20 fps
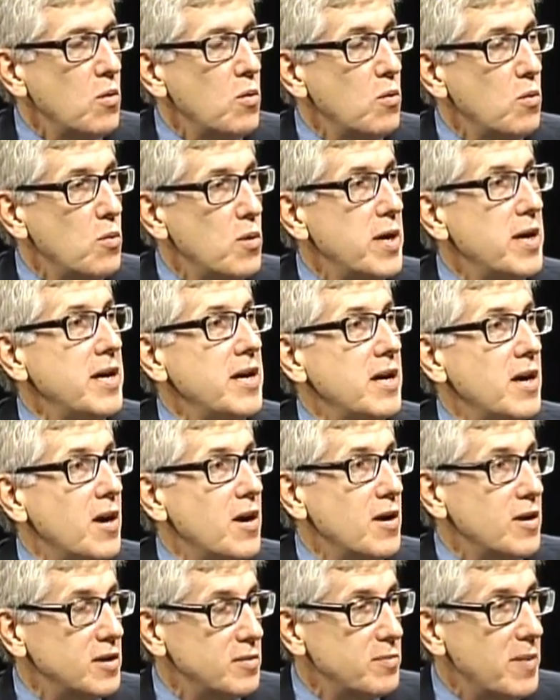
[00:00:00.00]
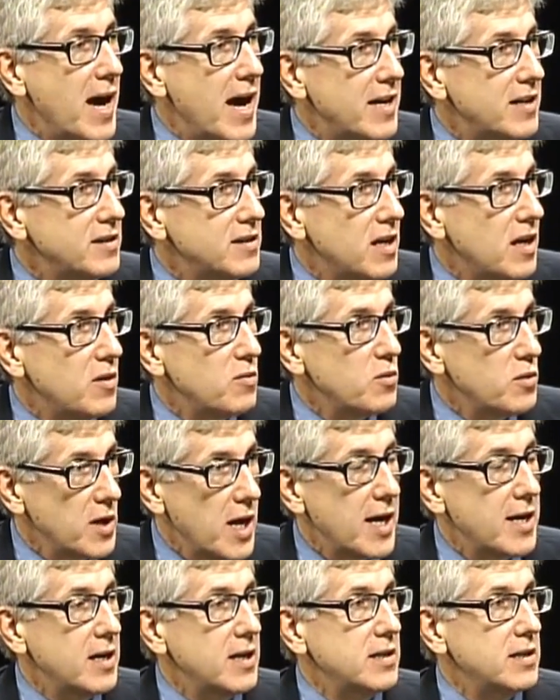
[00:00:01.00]
we are as mad as hell and we're
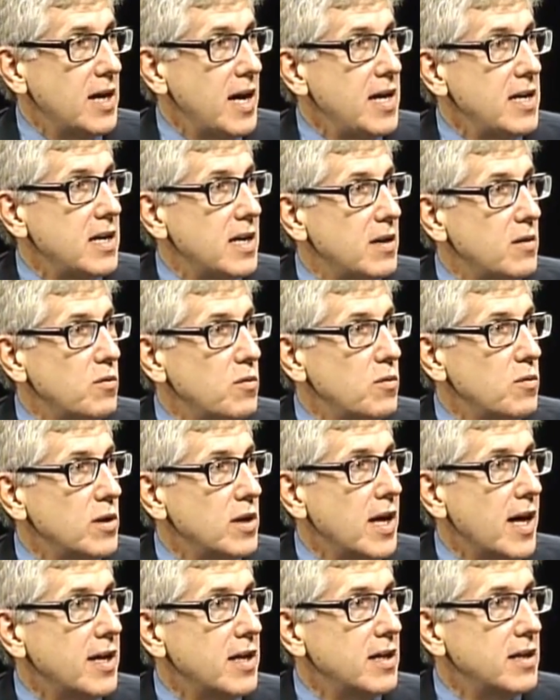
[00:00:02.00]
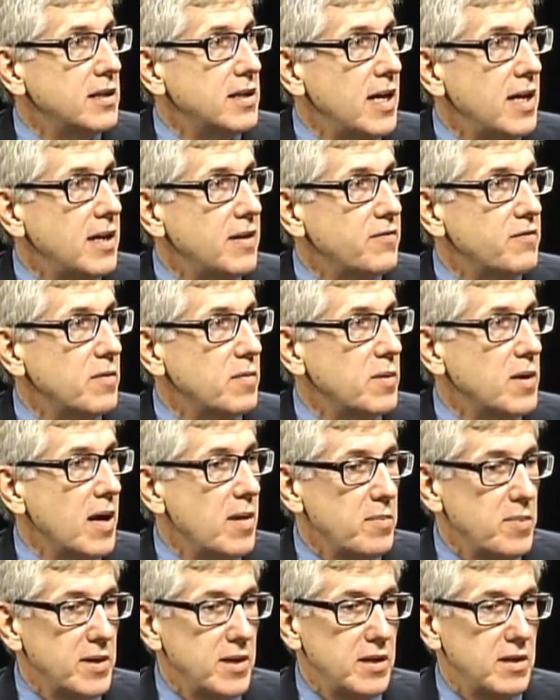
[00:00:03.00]
not going to take it. We're not going to take it from
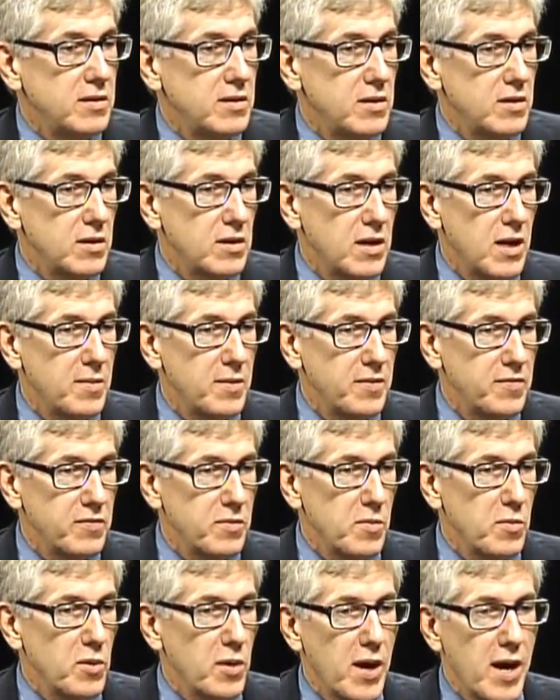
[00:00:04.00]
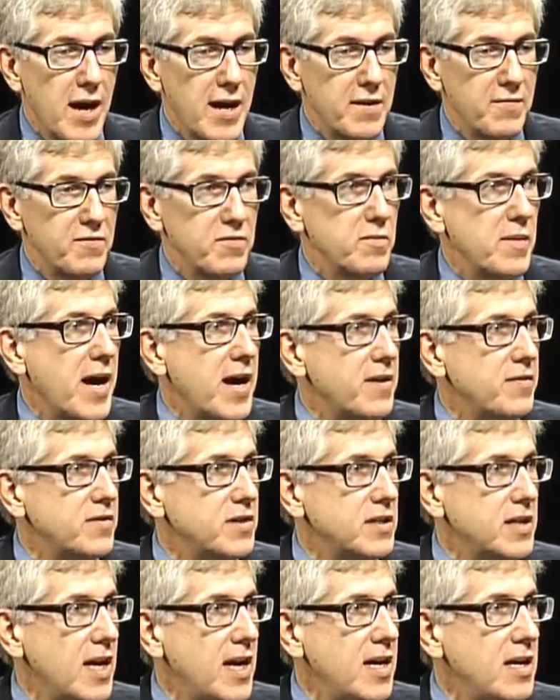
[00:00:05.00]
companies that are coming from abroad and from out of
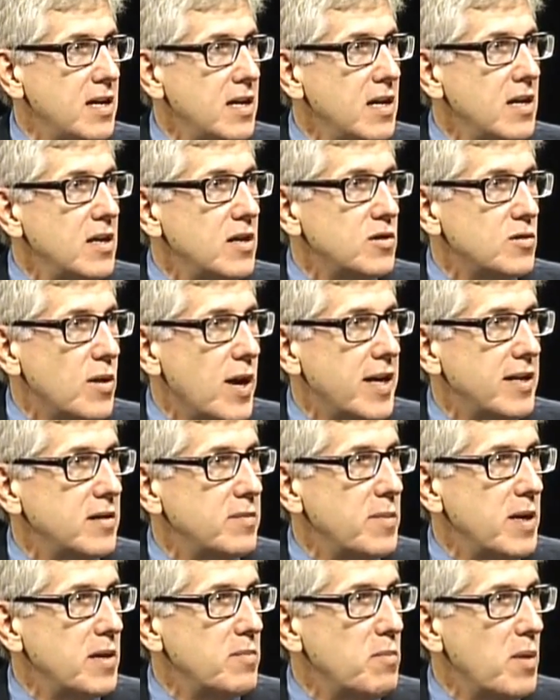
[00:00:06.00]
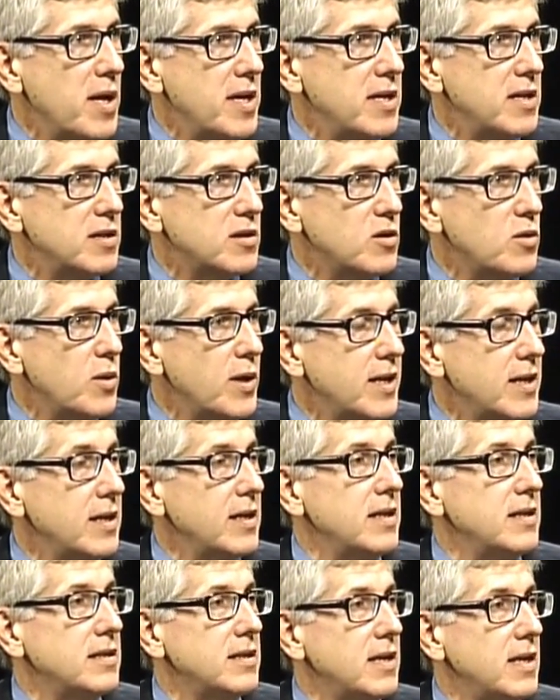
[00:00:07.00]
state, trying to make money as
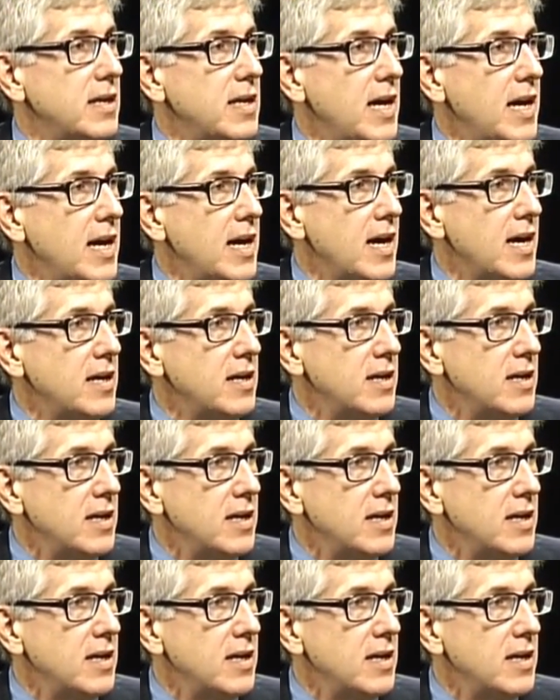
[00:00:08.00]
quickly as they can,